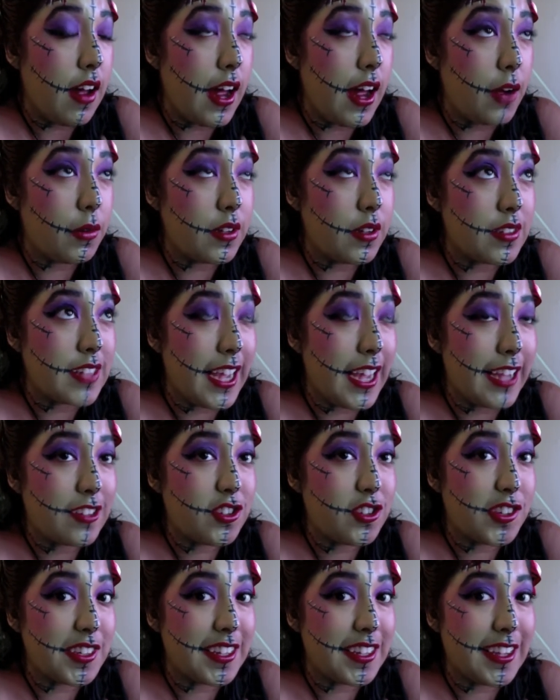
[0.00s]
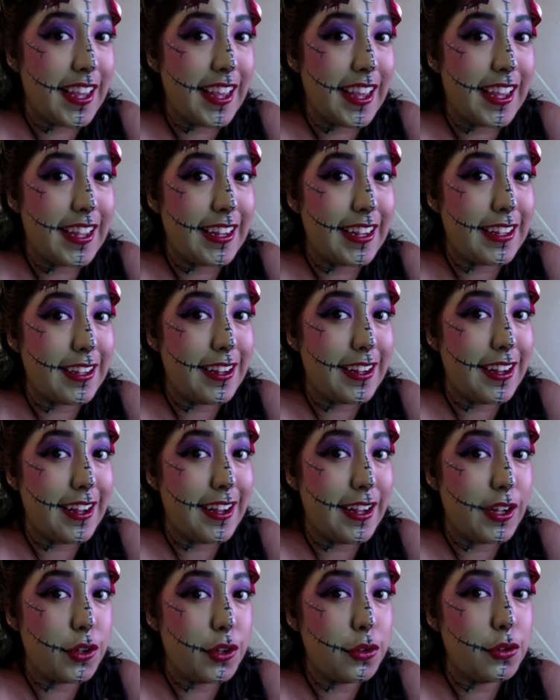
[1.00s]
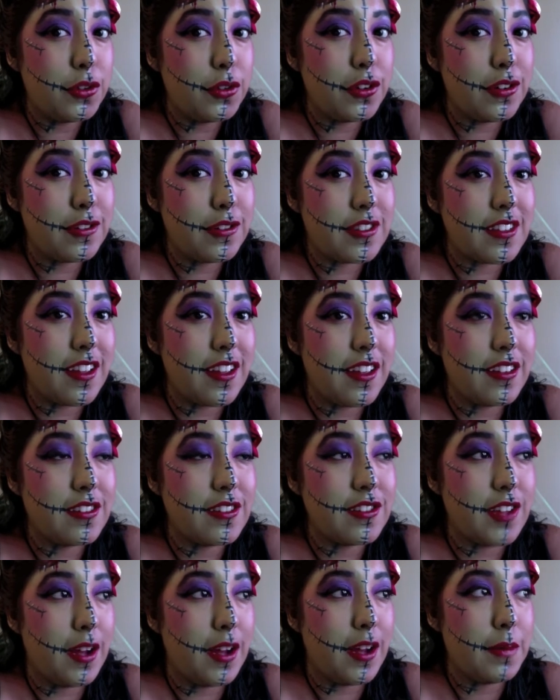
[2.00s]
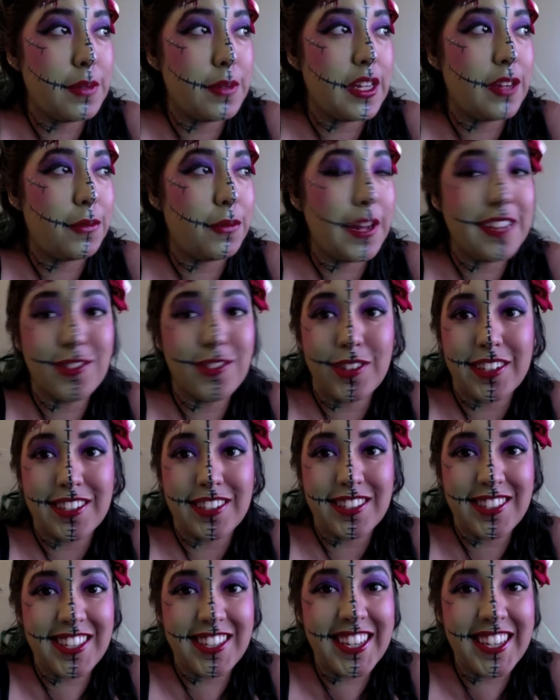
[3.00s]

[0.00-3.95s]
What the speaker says: was actually a Hooters zombie waitress